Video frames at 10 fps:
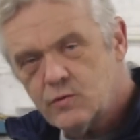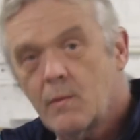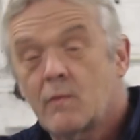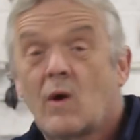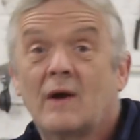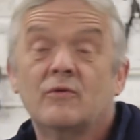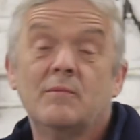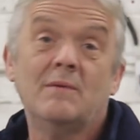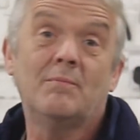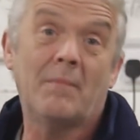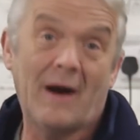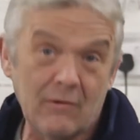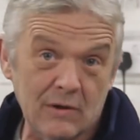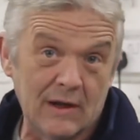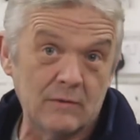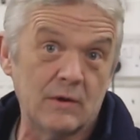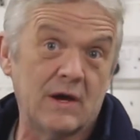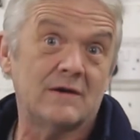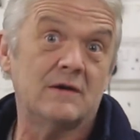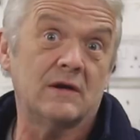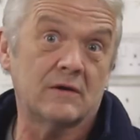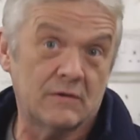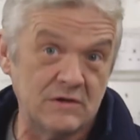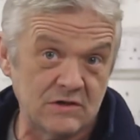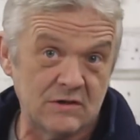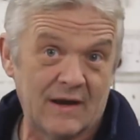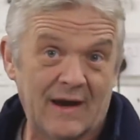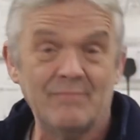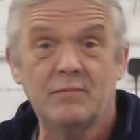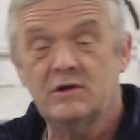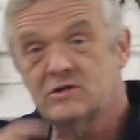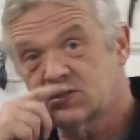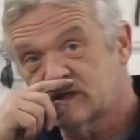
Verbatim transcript: When we wind them in parallel, we get an increase in amperage.